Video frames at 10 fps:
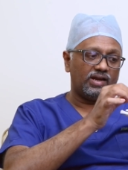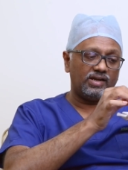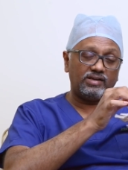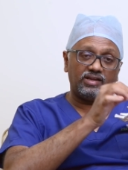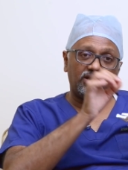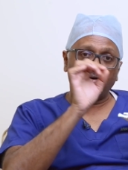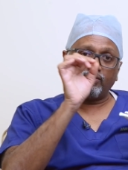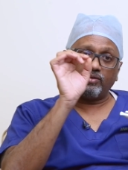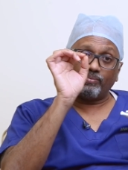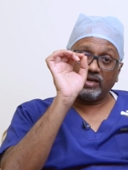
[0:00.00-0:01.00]
and take
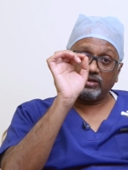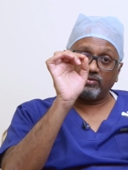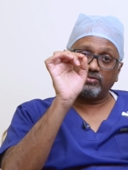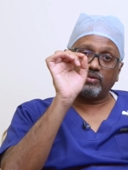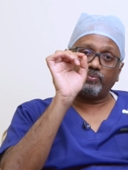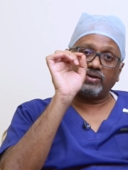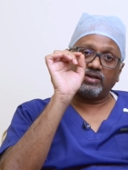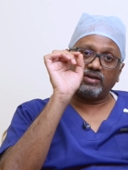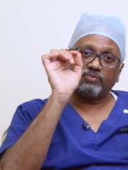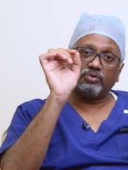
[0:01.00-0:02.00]
out
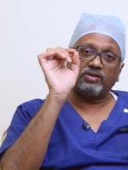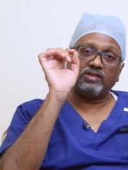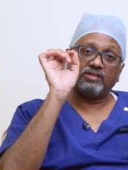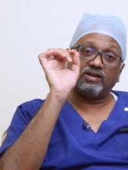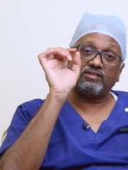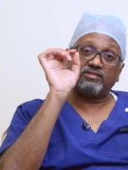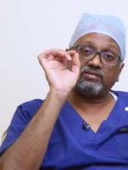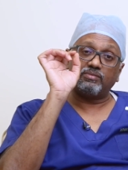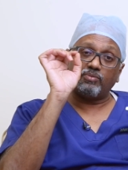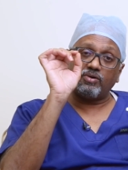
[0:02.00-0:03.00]
microscopically only that
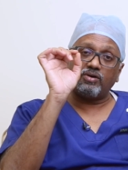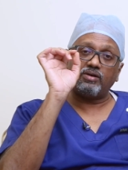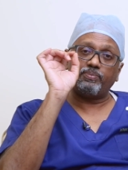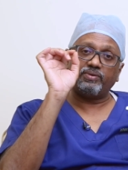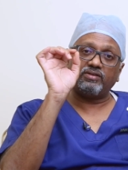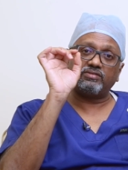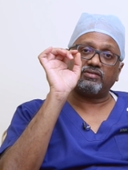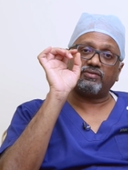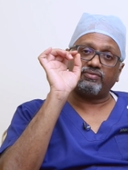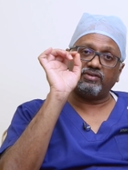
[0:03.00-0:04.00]
small
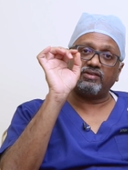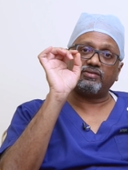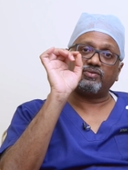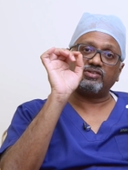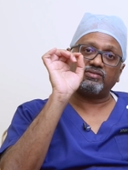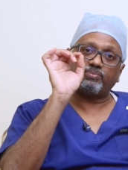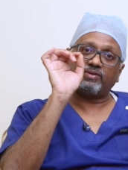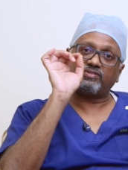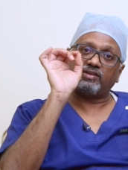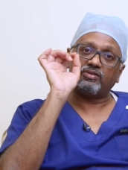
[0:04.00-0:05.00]
piece of disk which is
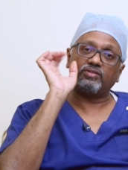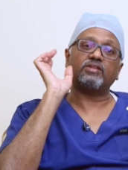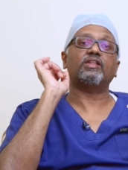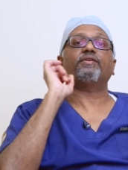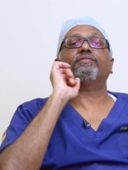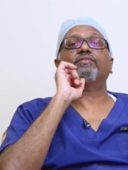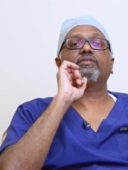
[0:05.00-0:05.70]
pressing on the nerve.